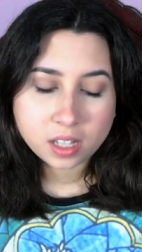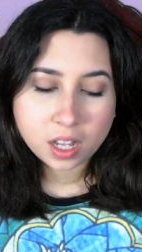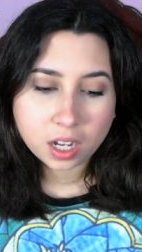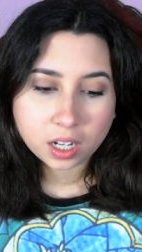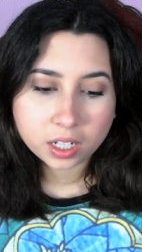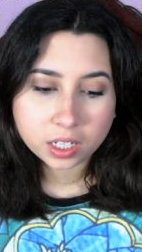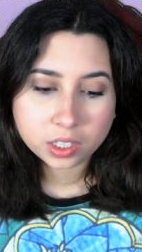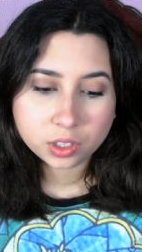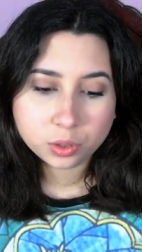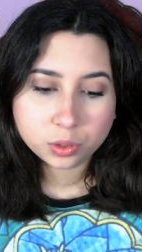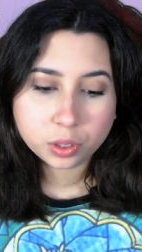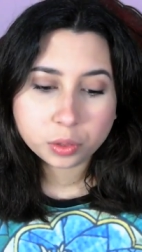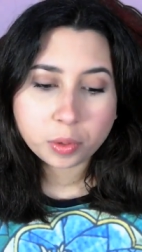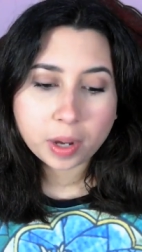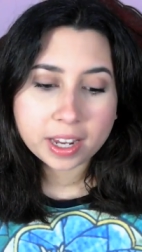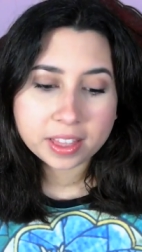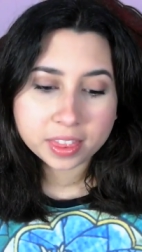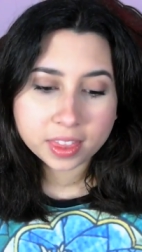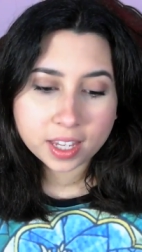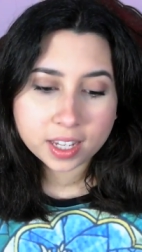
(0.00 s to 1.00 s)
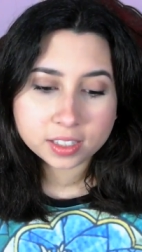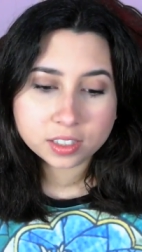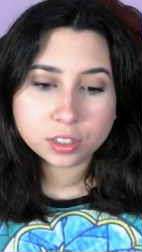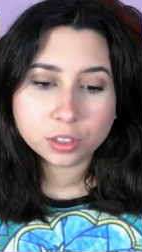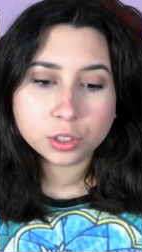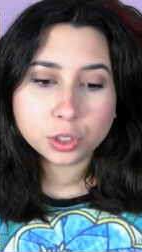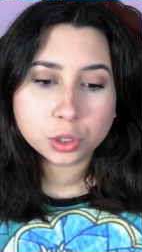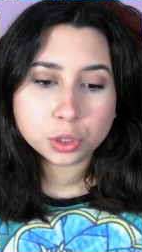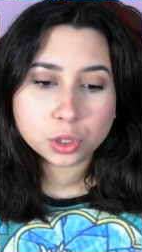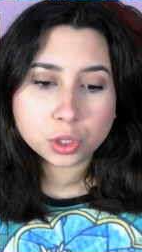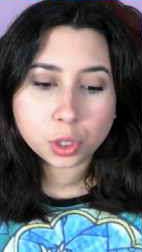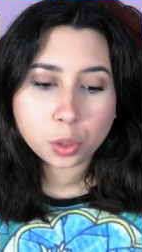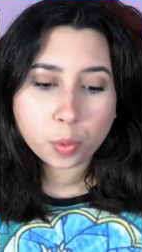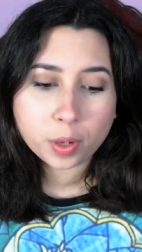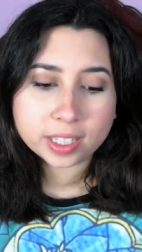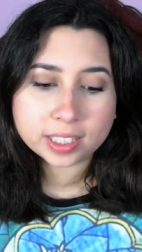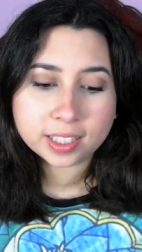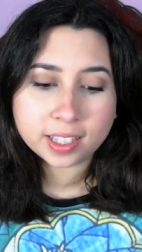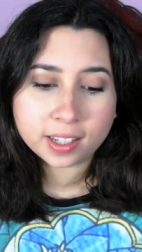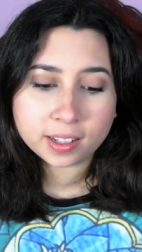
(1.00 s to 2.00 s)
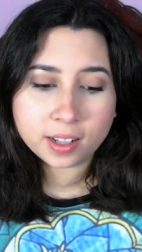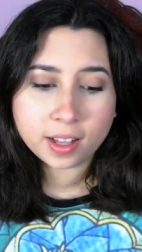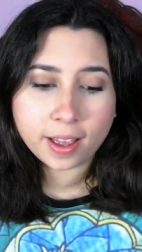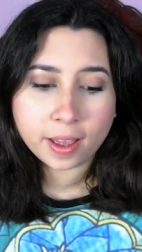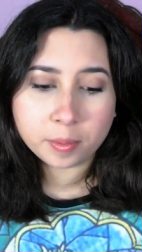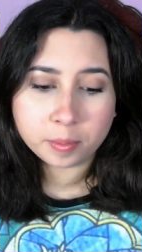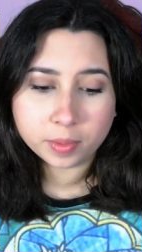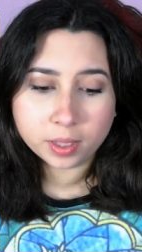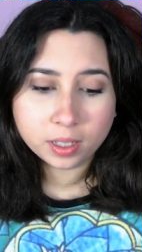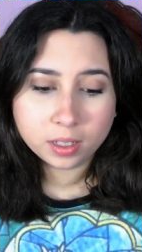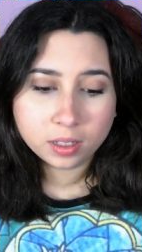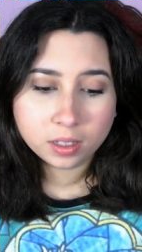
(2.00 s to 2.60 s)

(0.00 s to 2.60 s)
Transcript: not gonna do the right thing, so you do it. Kill him.